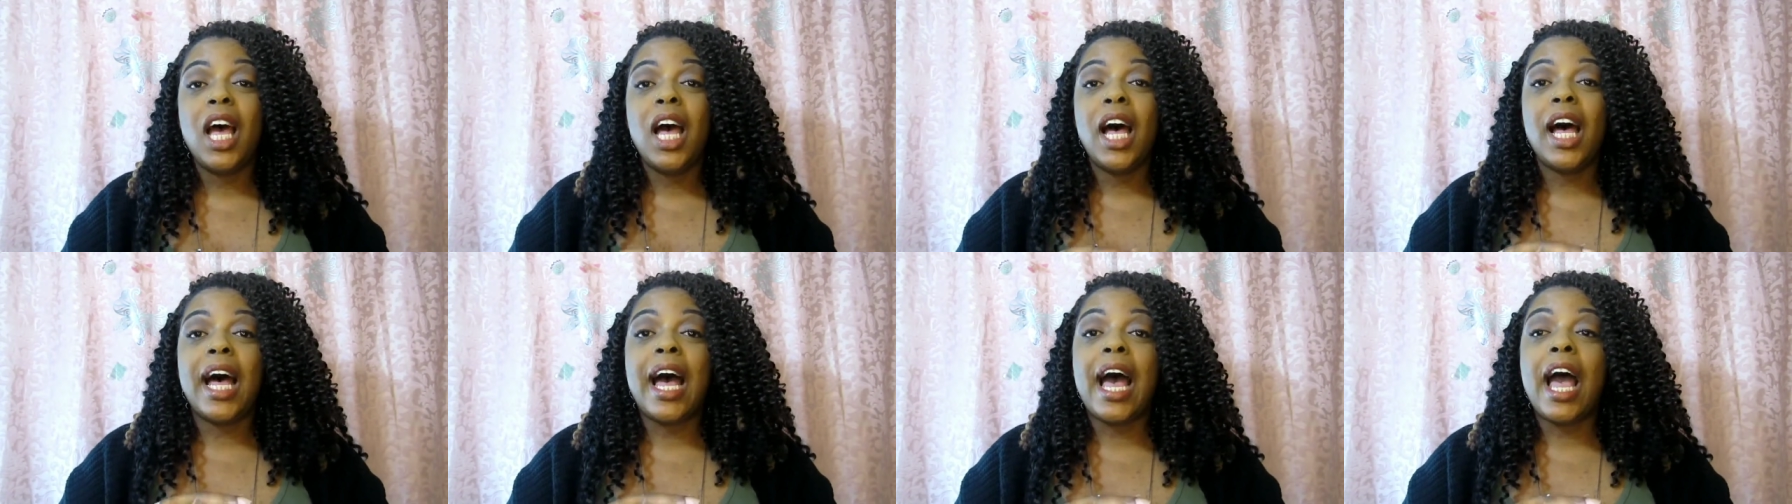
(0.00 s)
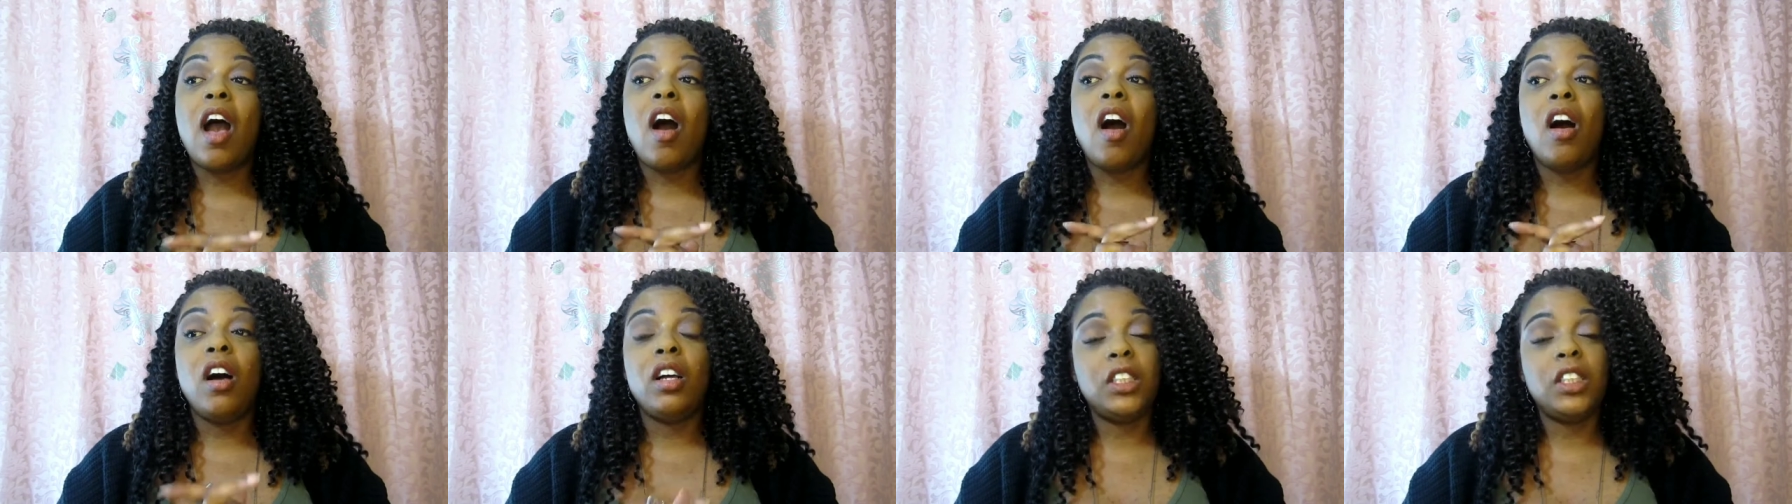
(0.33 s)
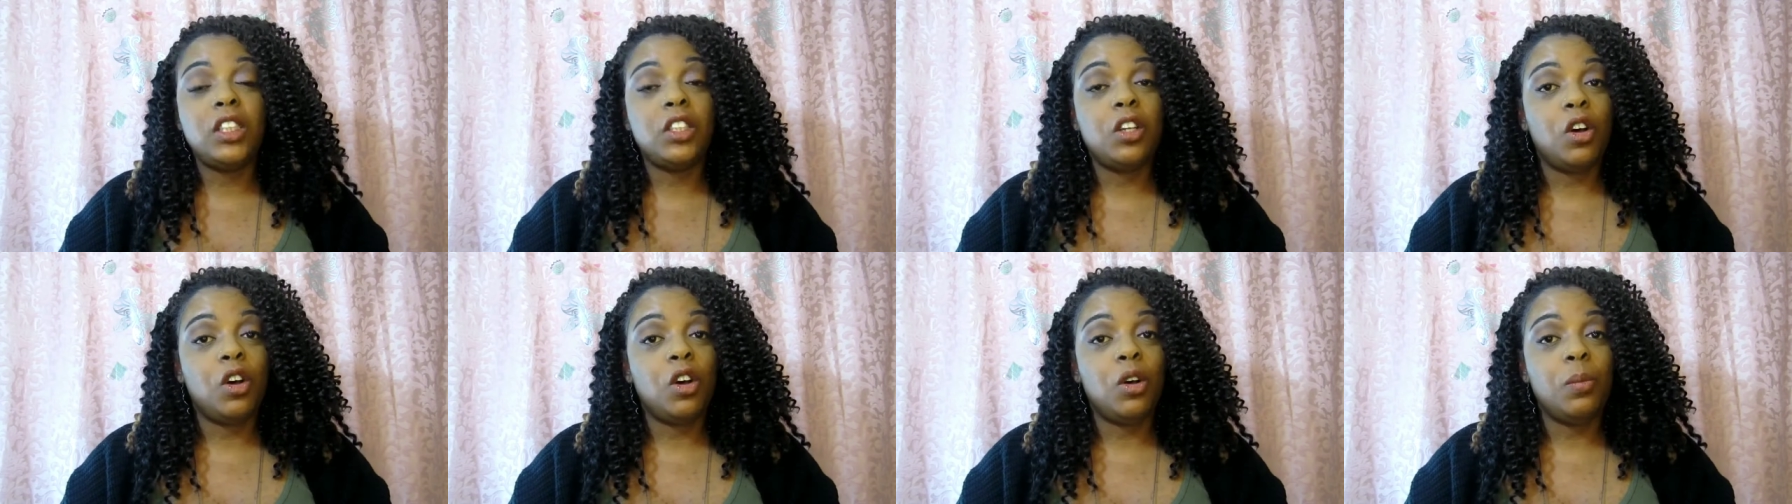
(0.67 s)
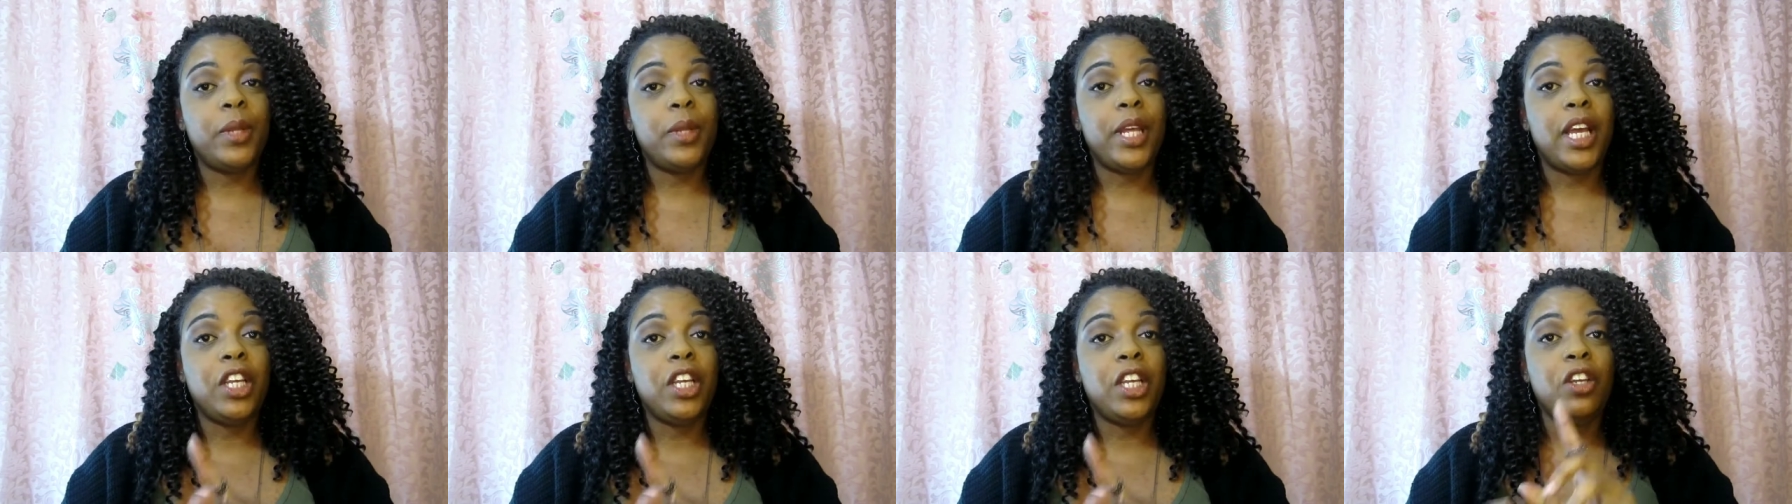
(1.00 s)
I also hope
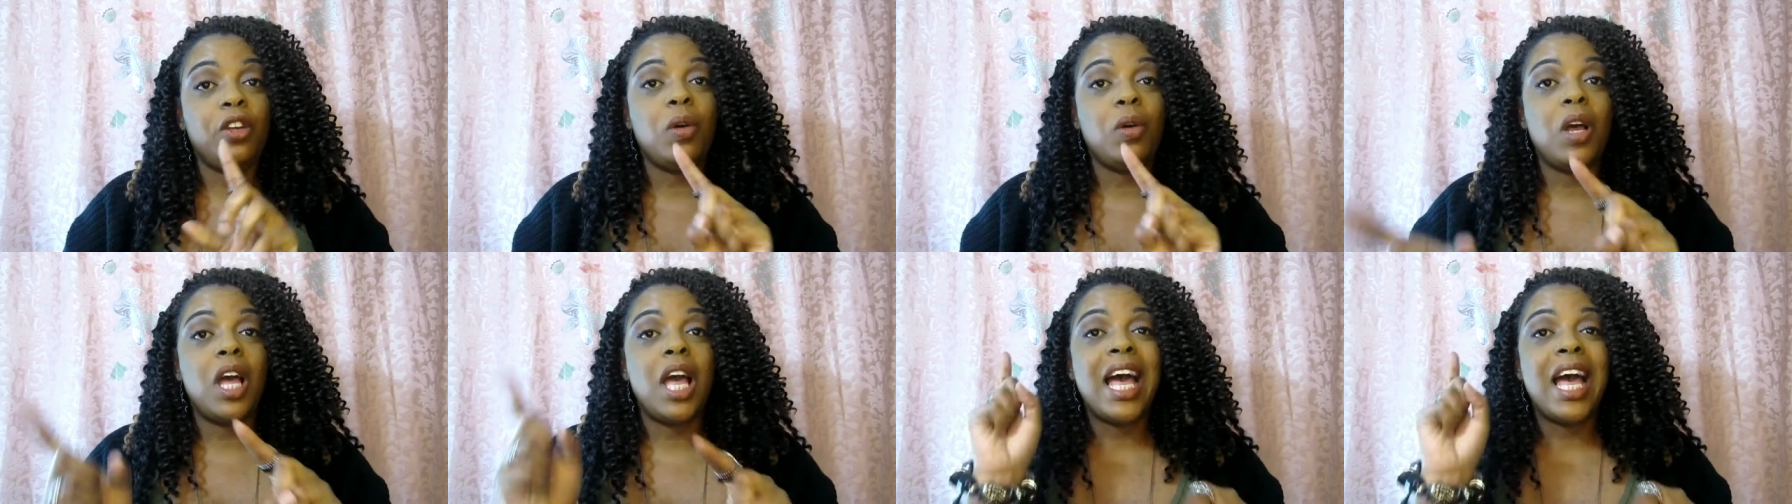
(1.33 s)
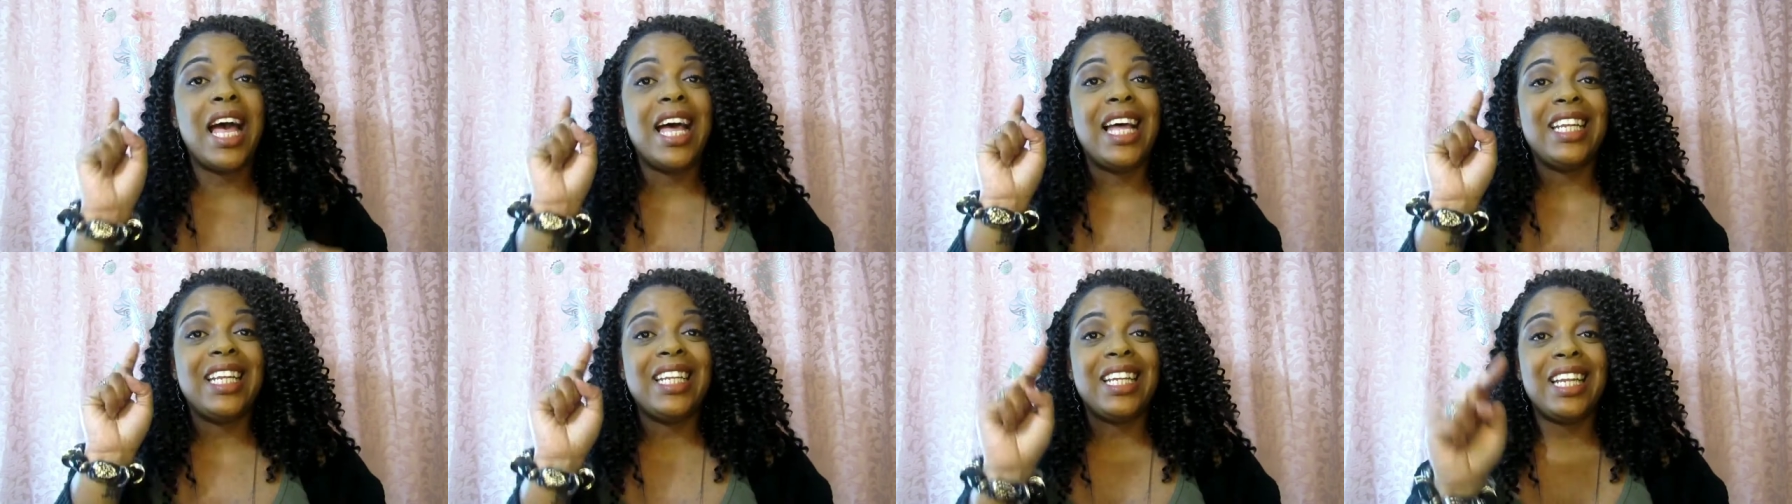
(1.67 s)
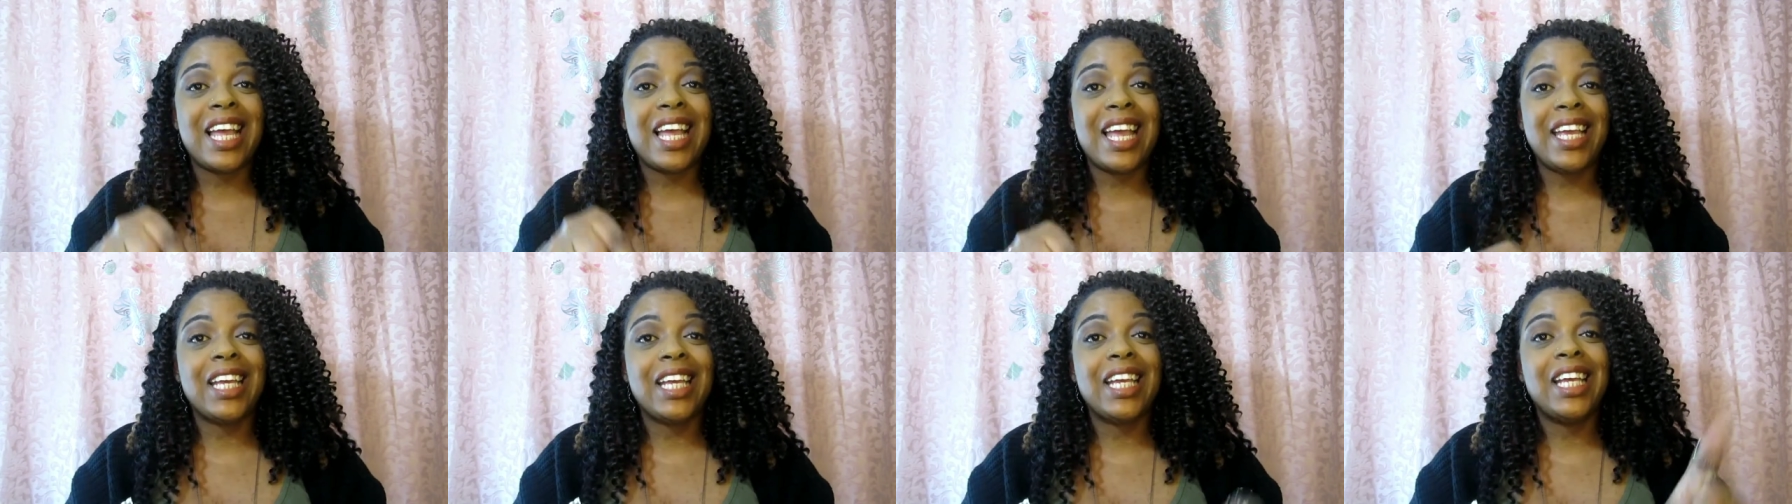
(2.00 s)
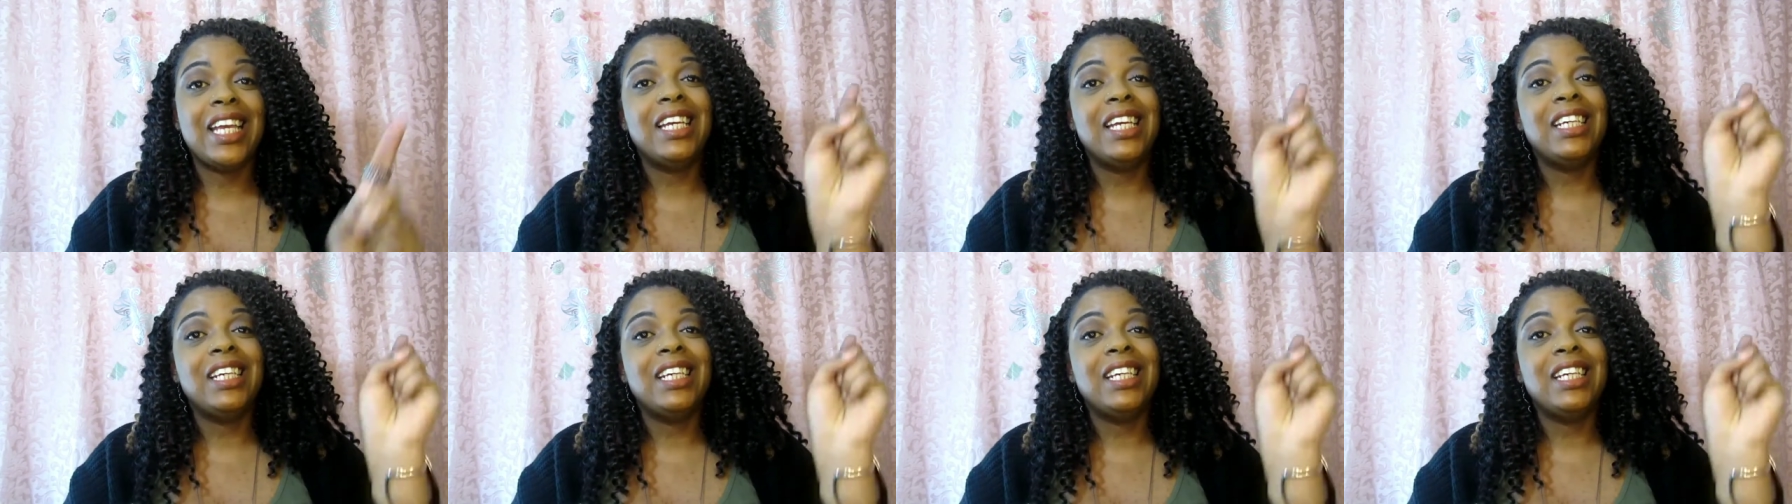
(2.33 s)
that you like,